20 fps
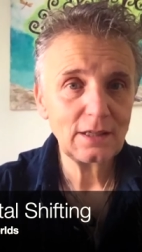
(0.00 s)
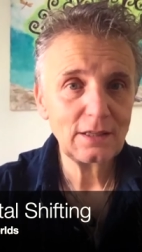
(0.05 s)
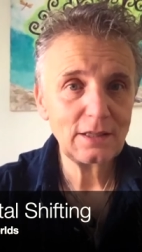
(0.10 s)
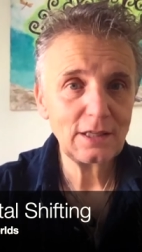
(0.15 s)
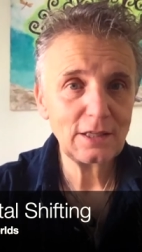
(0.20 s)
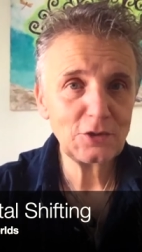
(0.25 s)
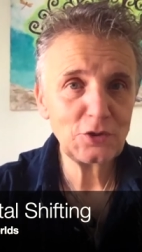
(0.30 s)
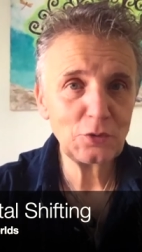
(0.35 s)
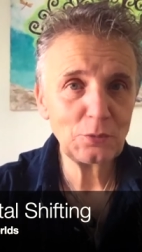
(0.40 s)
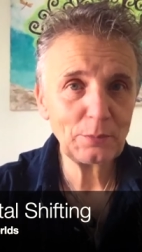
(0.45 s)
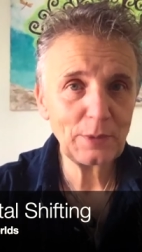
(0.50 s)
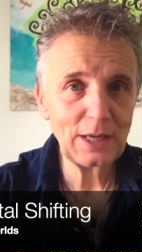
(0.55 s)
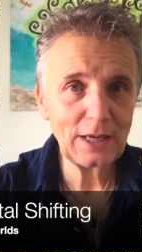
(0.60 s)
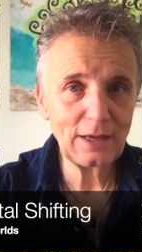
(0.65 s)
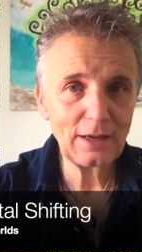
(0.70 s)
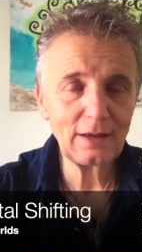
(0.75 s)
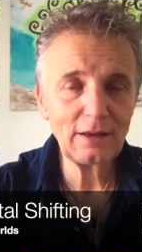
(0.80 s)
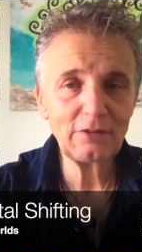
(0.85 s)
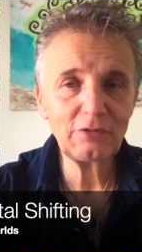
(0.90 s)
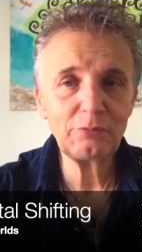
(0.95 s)
that you may
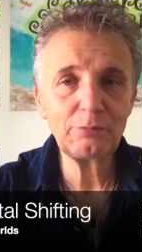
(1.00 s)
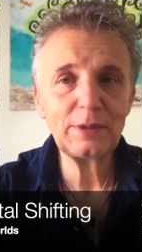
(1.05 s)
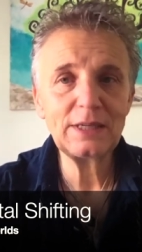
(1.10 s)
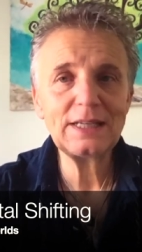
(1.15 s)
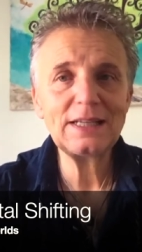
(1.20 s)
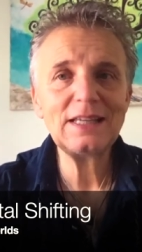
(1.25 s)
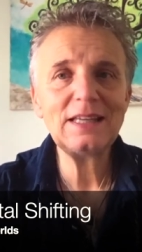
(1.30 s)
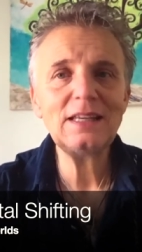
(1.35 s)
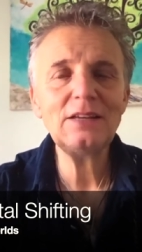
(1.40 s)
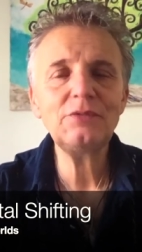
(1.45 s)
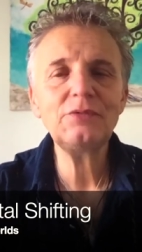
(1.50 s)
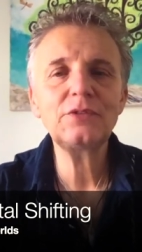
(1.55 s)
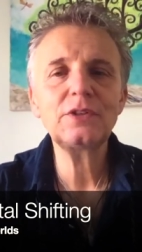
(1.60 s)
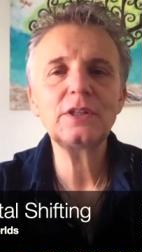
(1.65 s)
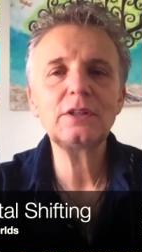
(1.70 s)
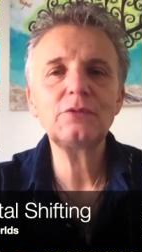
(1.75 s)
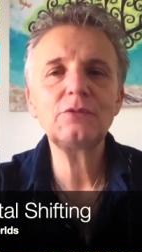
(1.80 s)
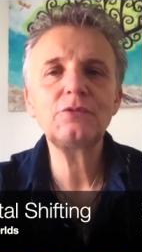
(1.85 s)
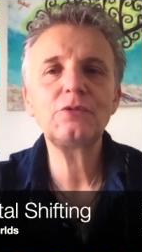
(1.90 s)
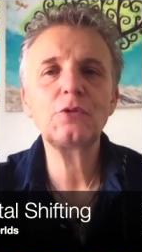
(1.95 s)
have believed
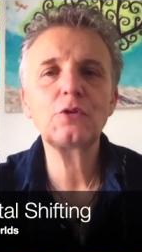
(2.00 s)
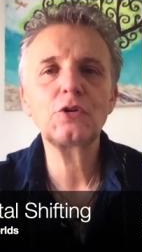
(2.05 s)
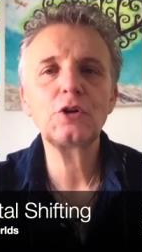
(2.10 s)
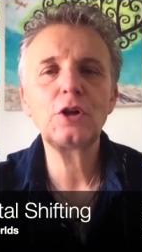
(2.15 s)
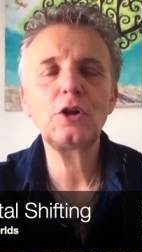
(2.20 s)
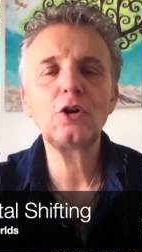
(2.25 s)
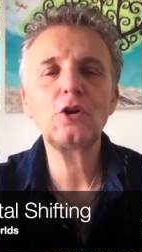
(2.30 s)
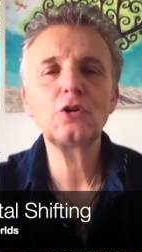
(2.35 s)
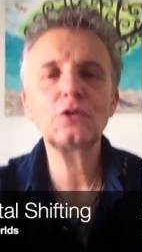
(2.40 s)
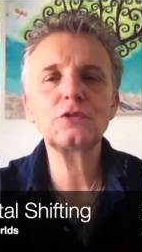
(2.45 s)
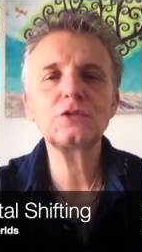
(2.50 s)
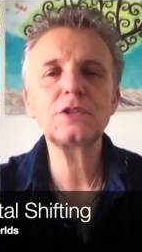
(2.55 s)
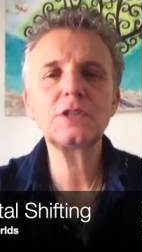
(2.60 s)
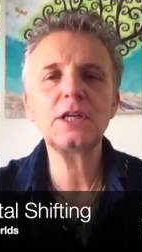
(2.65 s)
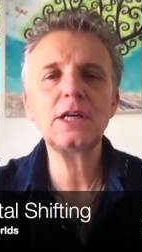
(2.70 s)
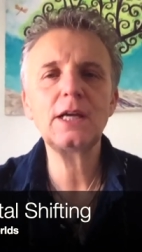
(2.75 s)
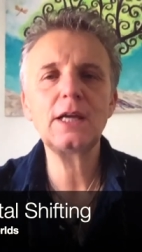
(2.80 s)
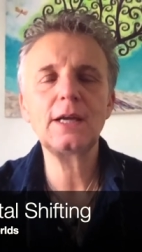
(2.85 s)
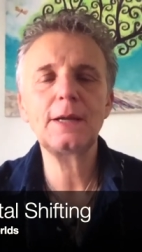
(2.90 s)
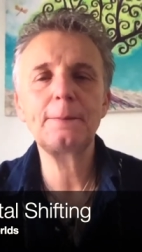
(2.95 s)
in for a long
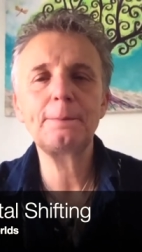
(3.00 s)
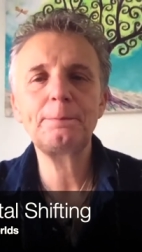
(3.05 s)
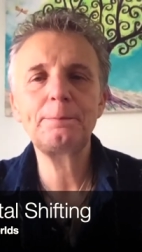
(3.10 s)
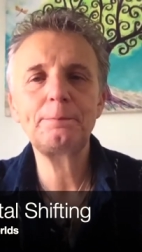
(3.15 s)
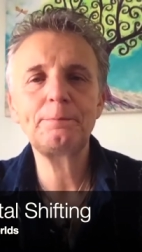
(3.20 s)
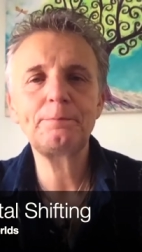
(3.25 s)
time.